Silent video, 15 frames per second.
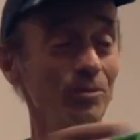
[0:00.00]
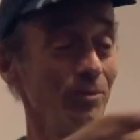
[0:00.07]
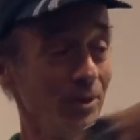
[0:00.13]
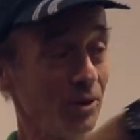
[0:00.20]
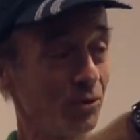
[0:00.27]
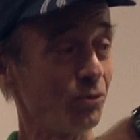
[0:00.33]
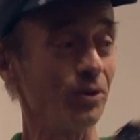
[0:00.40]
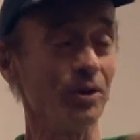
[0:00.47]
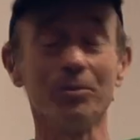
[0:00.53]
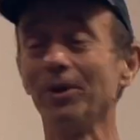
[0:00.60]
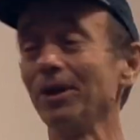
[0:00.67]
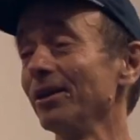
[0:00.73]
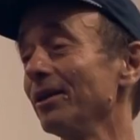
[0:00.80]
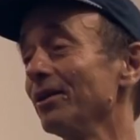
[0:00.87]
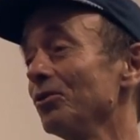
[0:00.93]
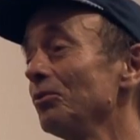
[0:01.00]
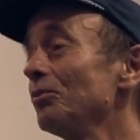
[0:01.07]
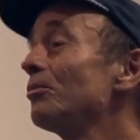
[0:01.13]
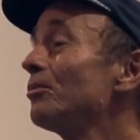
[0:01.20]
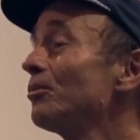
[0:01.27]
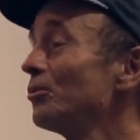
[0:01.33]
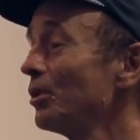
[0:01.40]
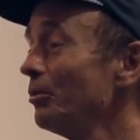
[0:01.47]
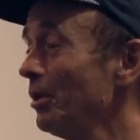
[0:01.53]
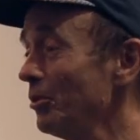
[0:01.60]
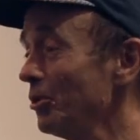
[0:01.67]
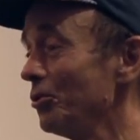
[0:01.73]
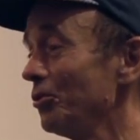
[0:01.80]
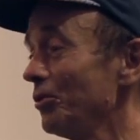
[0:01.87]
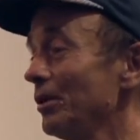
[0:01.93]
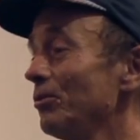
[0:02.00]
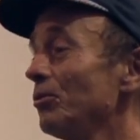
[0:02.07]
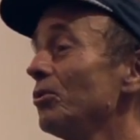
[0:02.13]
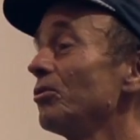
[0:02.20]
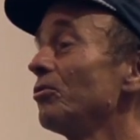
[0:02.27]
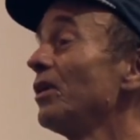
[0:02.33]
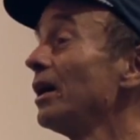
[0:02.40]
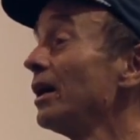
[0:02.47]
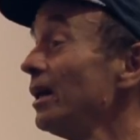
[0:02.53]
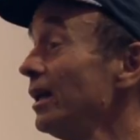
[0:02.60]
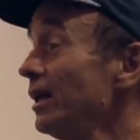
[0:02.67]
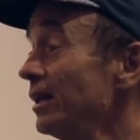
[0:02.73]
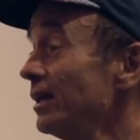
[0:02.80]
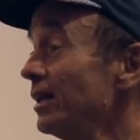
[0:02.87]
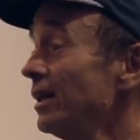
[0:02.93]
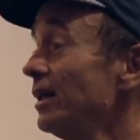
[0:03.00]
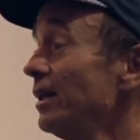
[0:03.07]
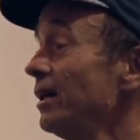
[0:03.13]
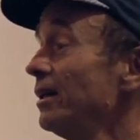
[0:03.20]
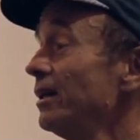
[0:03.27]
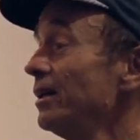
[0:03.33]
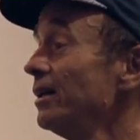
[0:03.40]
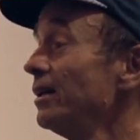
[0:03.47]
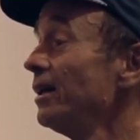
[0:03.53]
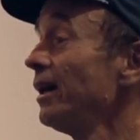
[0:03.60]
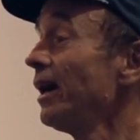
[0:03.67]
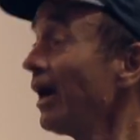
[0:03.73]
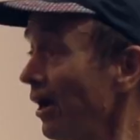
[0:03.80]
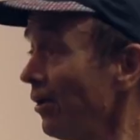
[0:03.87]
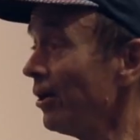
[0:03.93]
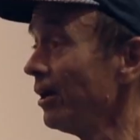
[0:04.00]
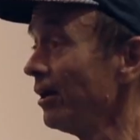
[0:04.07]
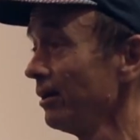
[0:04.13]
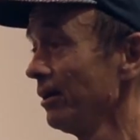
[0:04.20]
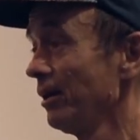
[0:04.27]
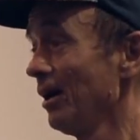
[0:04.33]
this film here, there's some images, it was fairly hairy.